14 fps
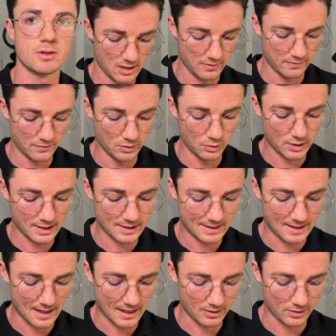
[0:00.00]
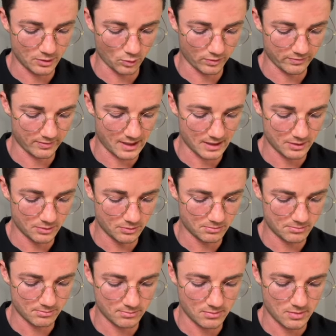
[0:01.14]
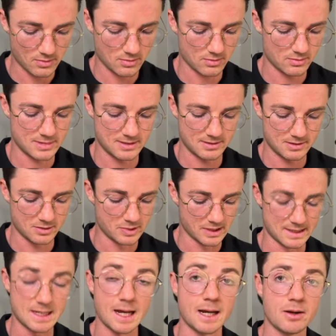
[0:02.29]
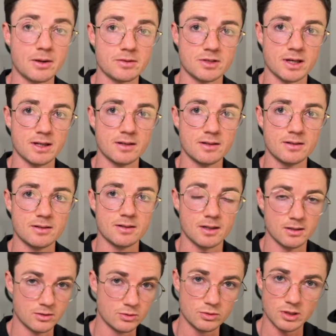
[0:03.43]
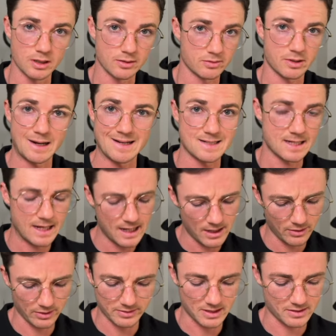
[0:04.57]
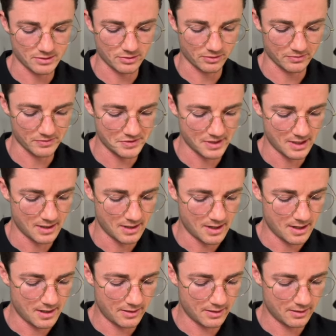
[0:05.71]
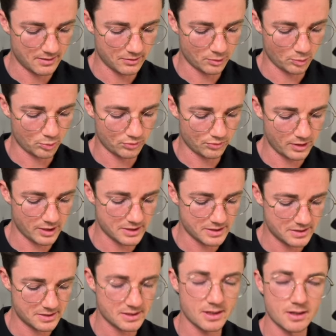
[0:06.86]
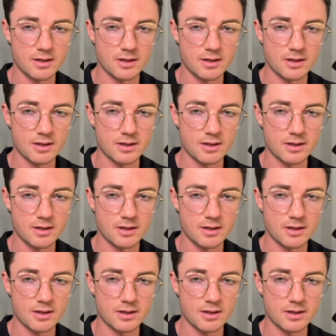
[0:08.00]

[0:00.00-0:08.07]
If you can get your value to be a 10 out of 10 and you deliver a 10 out of 10 service, then your price,